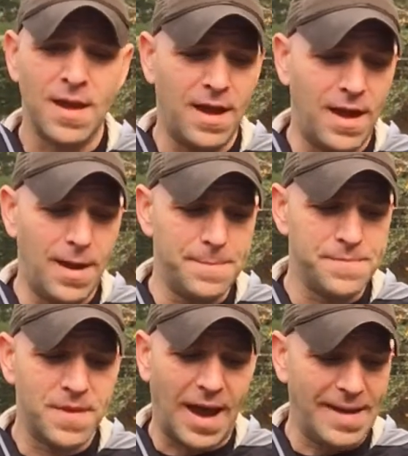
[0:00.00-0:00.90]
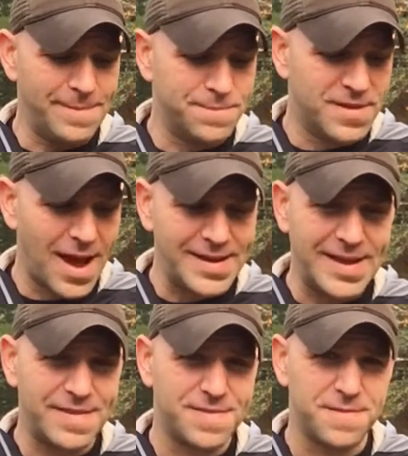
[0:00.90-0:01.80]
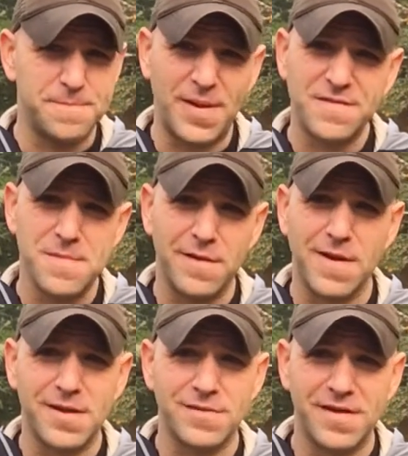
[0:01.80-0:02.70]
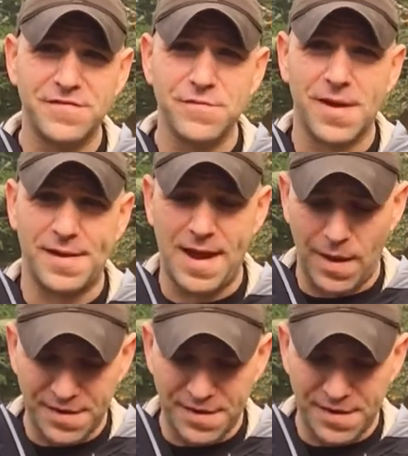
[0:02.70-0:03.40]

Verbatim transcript: Um, I kind of, the best of my recollection right now,